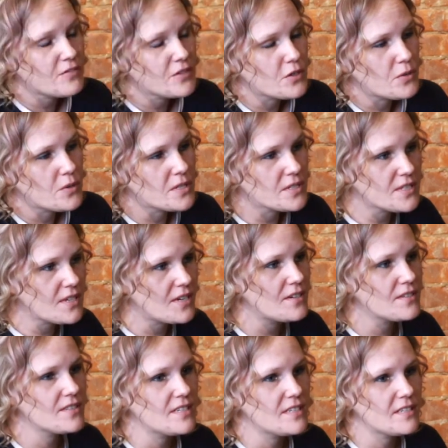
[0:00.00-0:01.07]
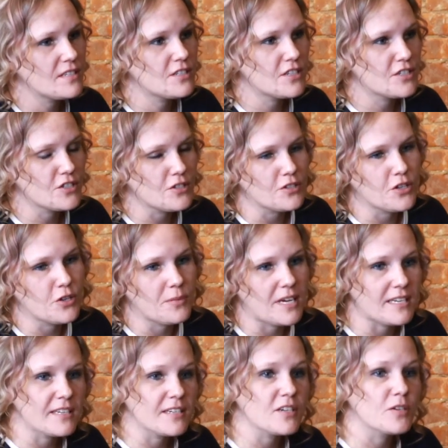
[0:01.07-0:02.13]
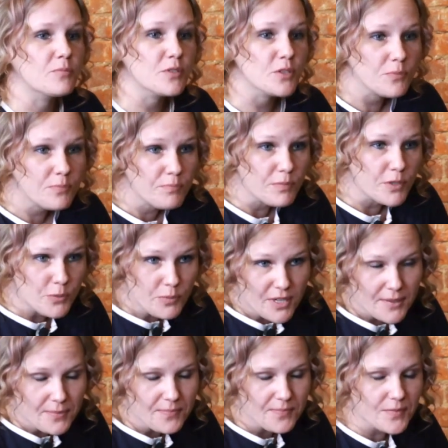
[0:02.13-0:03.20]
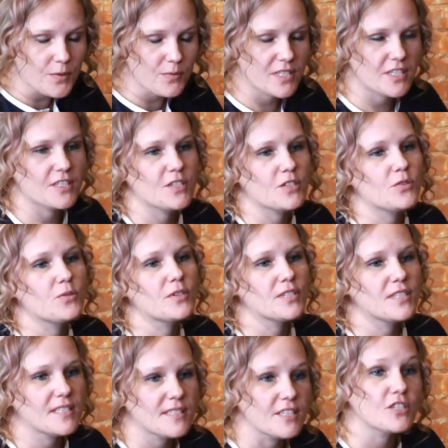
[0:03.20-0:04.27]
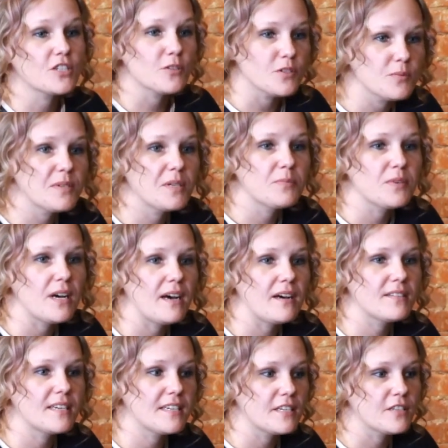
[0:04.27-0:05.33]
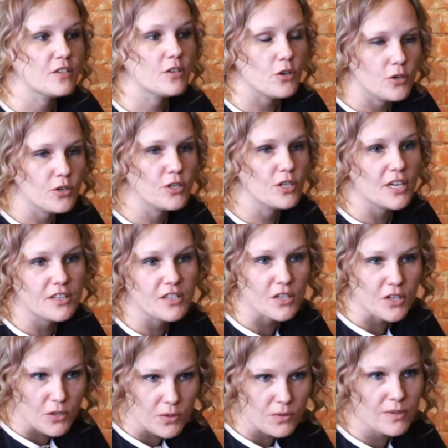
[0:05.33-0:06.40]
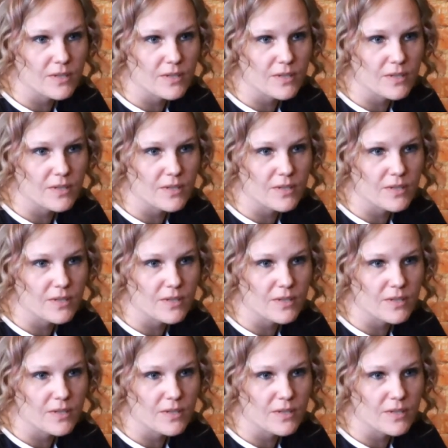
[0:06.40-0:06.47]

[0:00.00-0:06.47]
a course called the Digital Nomad Income Blueprint, which is a course that shows people how they can earn on the go.